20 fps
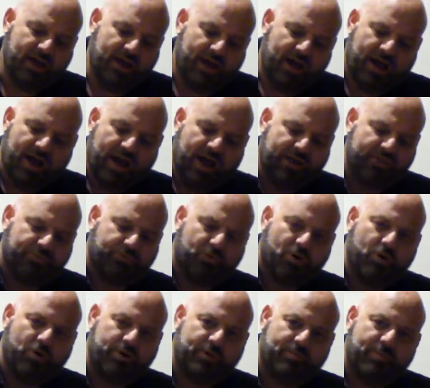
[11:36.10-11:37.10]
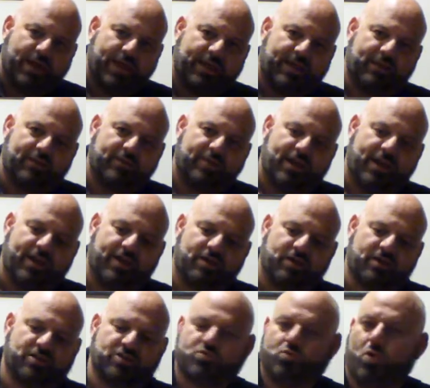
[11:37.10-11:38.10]
I throw into my container,
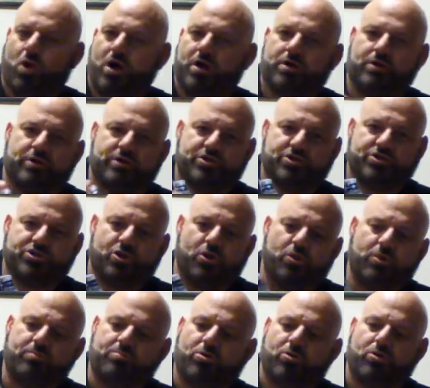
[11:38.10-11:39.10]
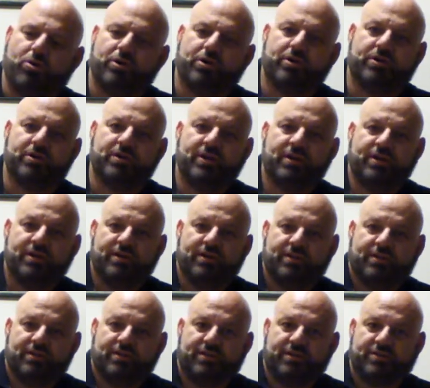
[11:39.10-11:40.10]
because water is so important.
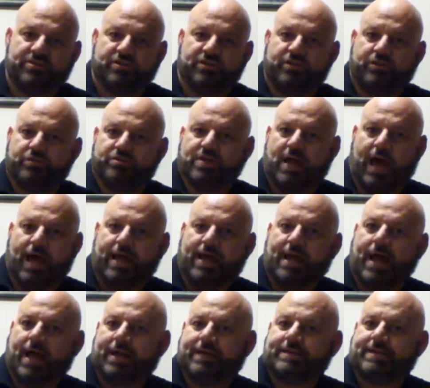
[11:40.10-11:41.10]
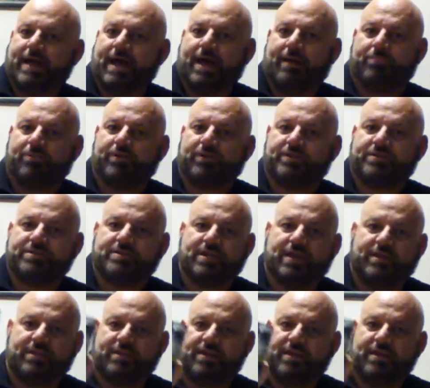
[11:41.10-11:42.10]
These are those iodine tablets
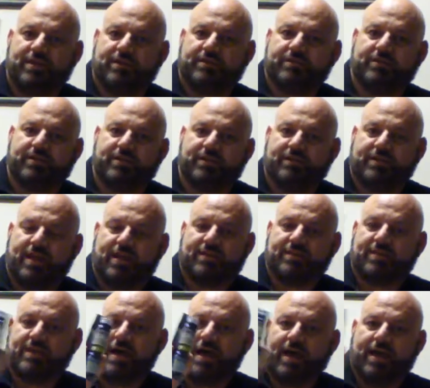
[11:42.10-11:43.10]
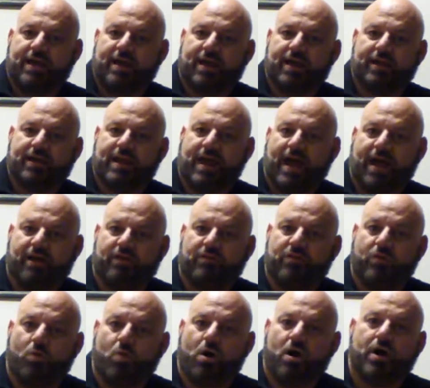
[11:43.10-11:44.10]
that then can take the iodine out of the
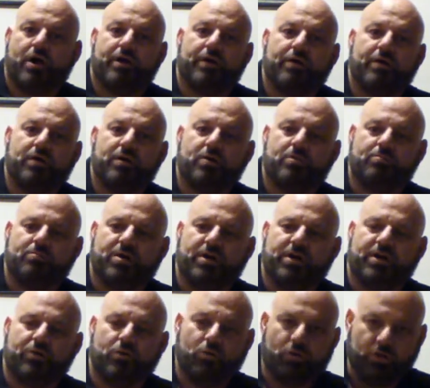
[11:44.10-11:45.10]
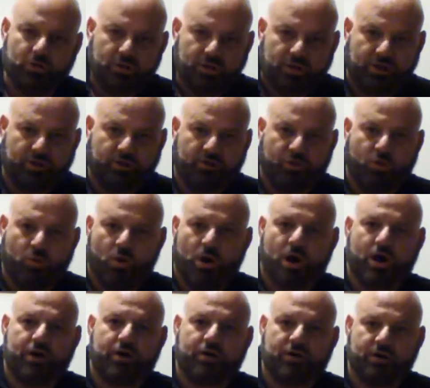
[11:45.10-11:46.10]
water, but it will kill the
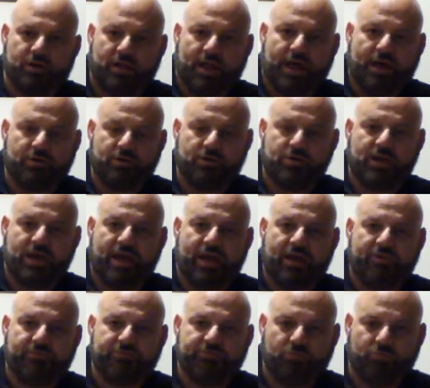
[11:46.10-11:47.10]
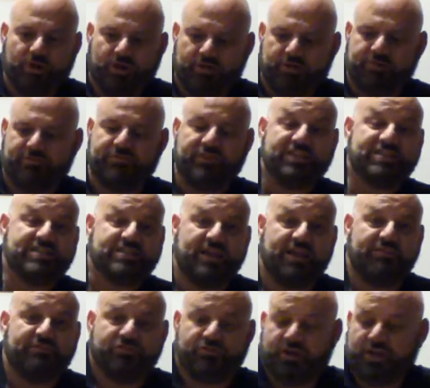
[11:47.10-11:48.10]
water, allow you to have relatively
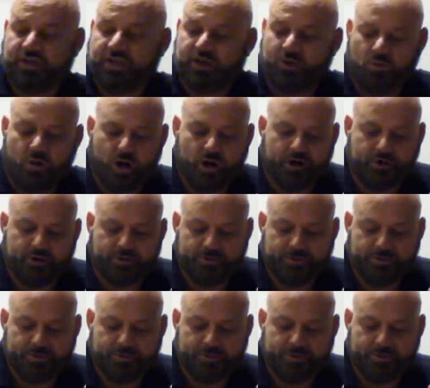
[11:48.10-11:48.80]
safe drinking water.